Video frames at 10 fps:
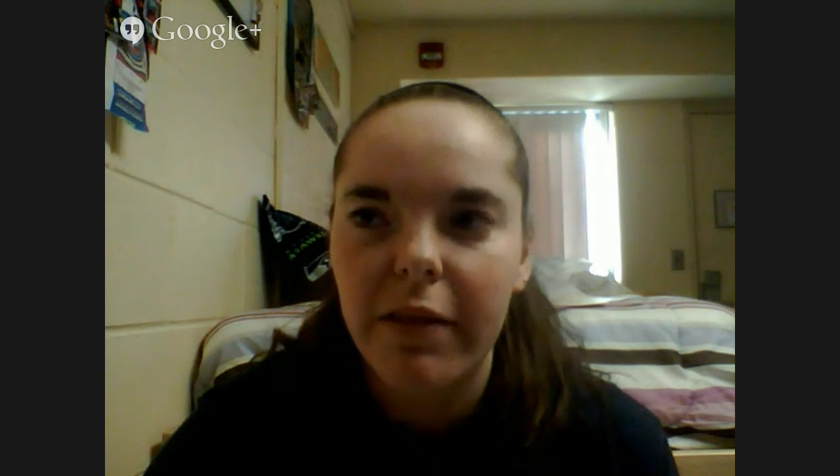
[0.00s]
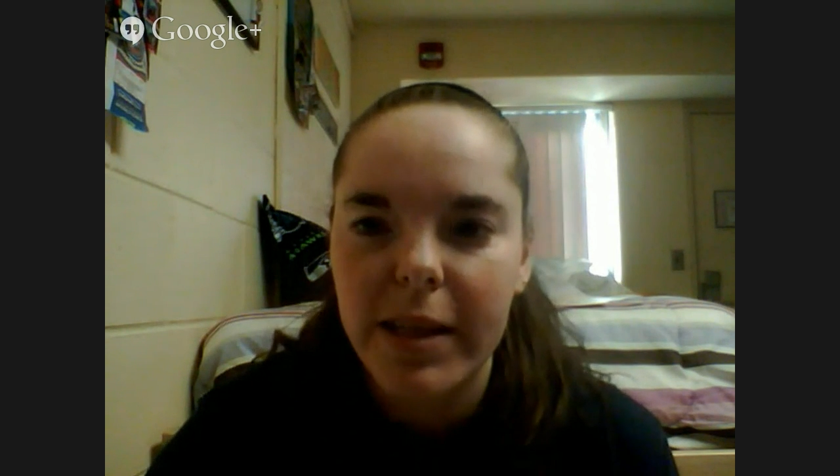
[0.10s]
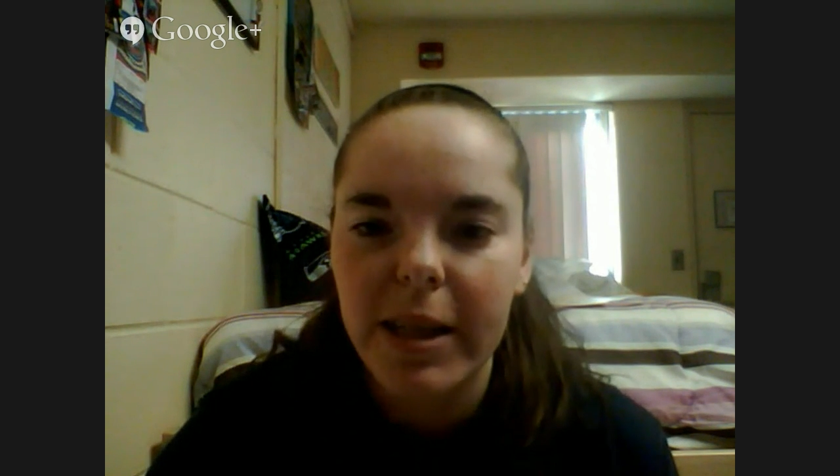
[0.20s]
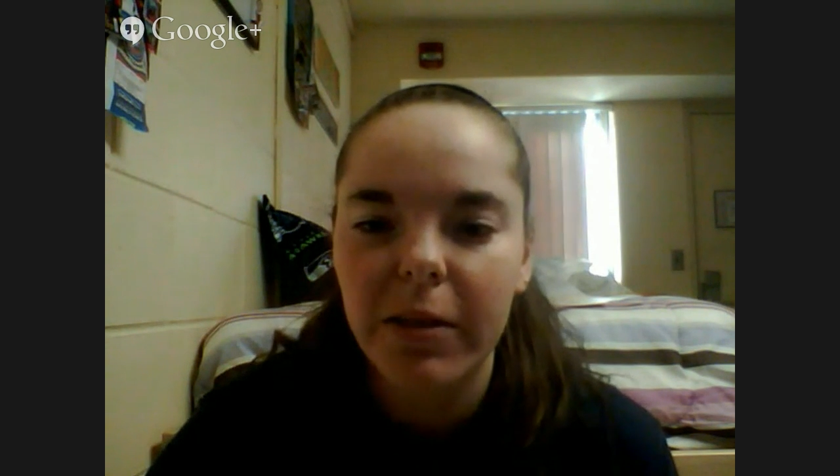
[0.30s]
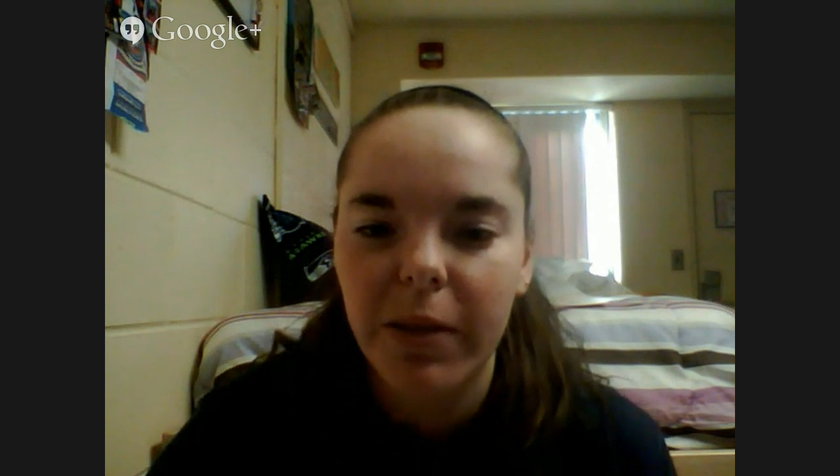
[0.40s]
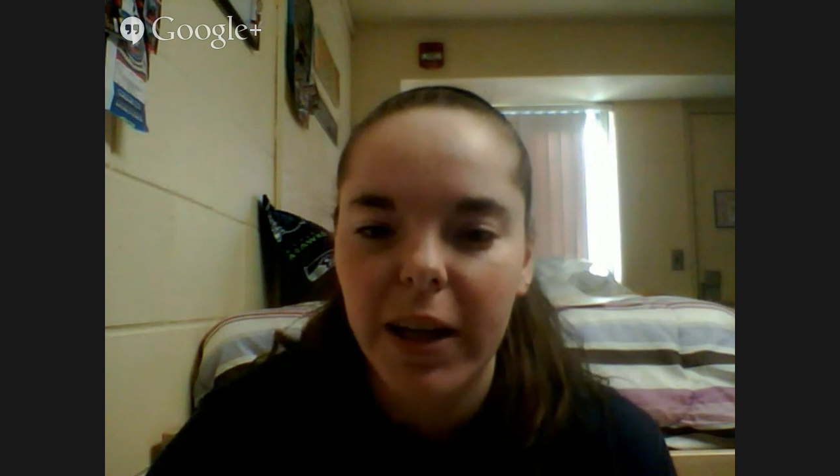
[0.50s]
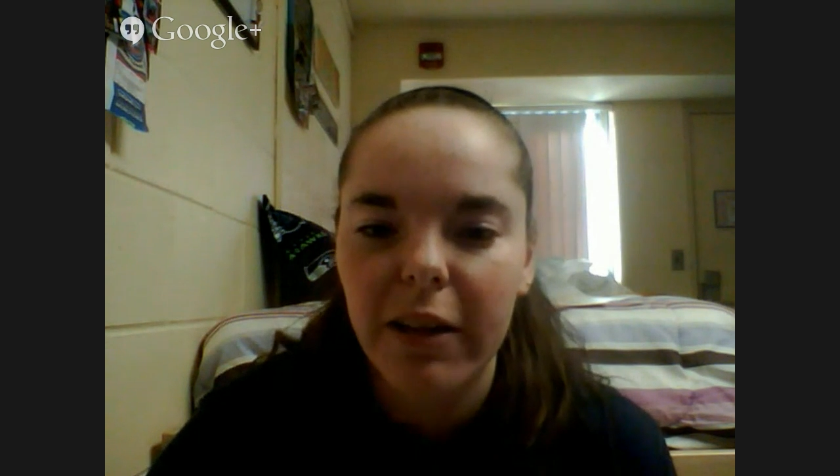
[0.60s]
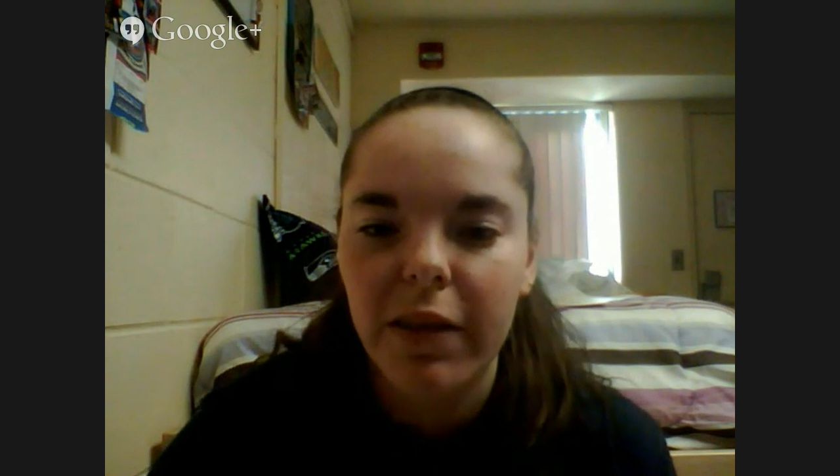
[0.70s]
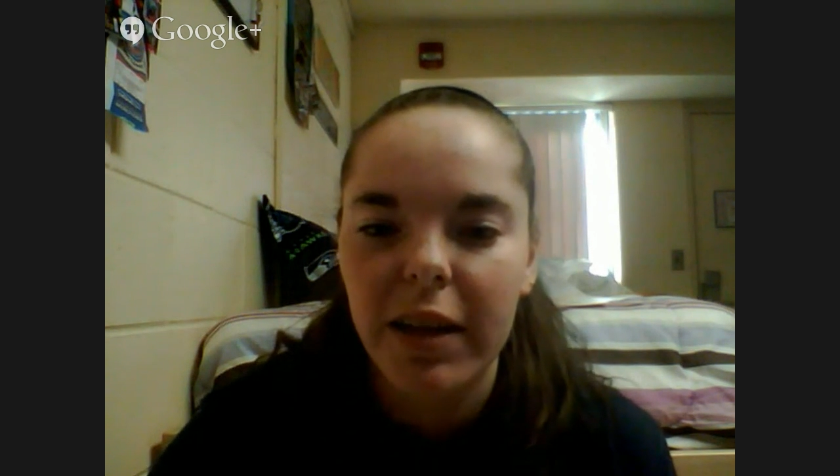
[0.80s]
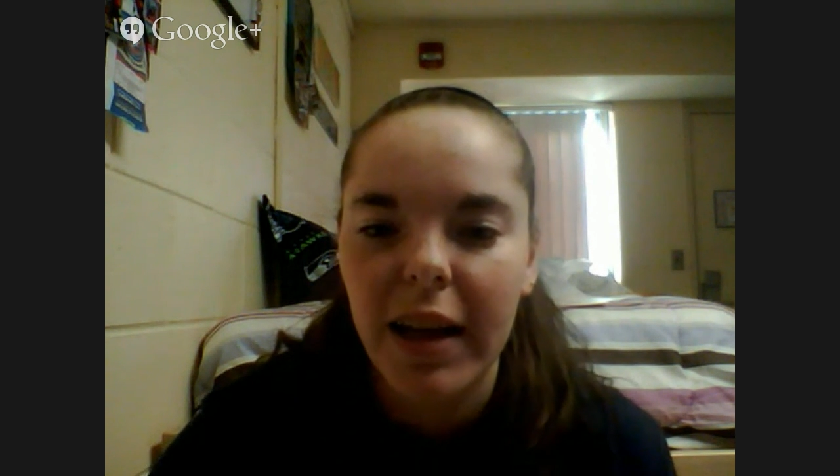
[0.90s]
when he
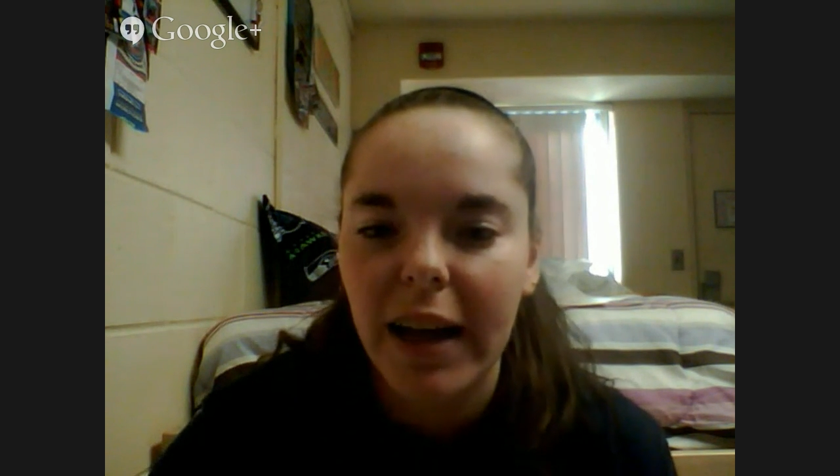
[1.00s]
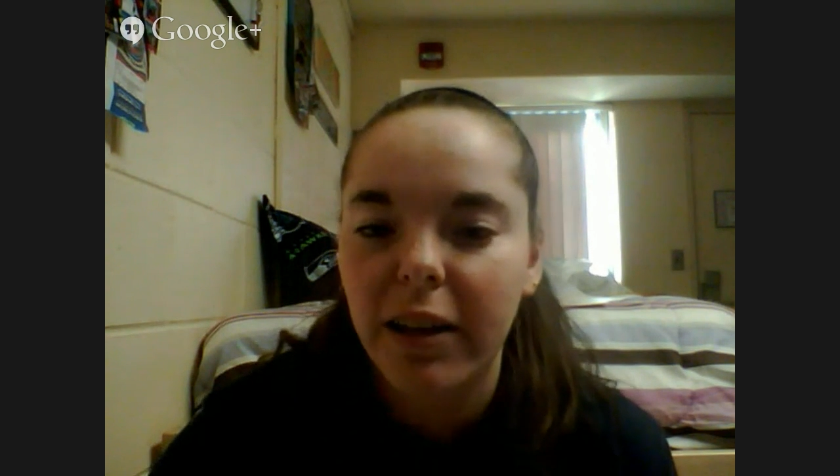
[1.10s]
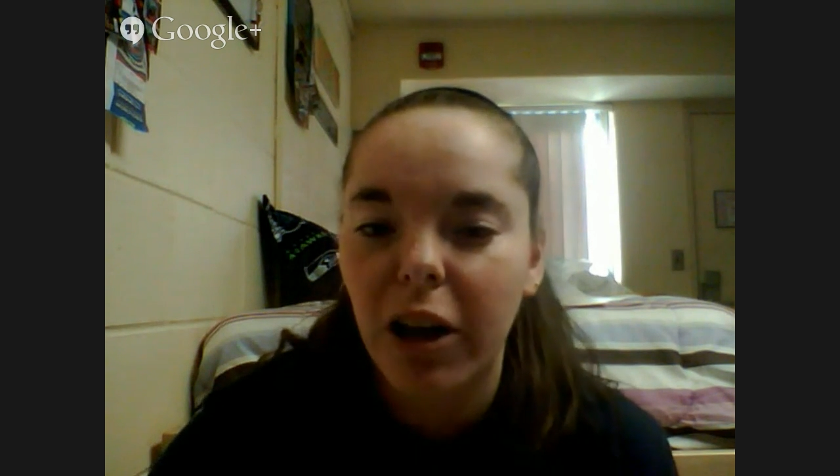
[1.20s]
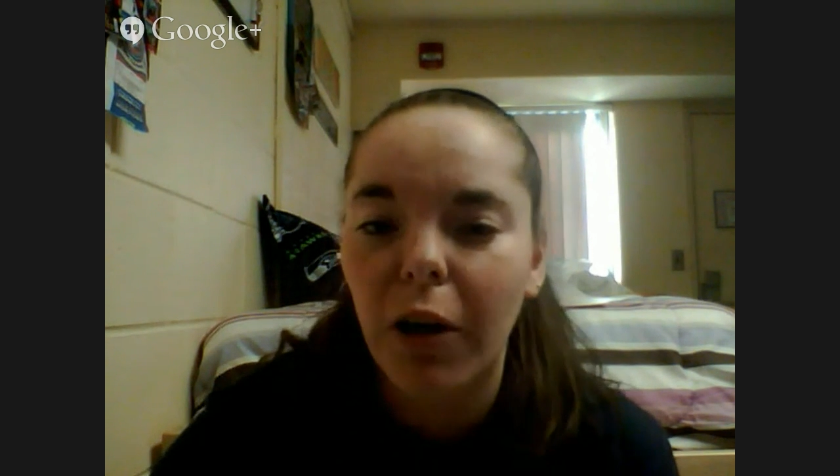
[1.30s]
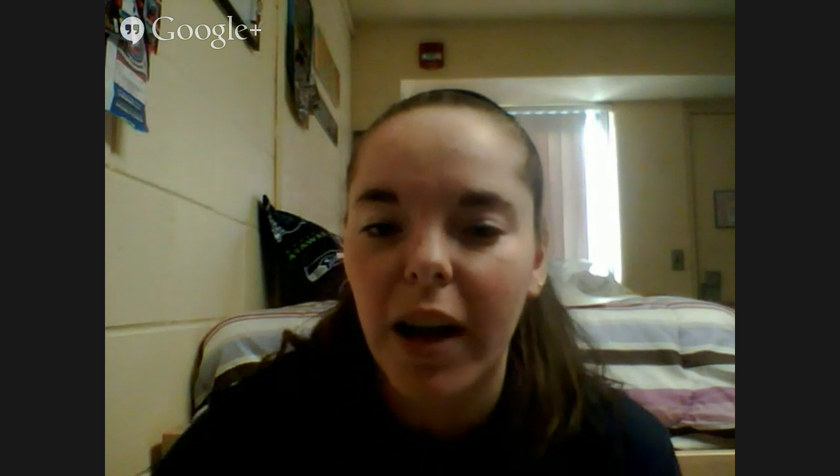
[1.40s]
visited Rafe, he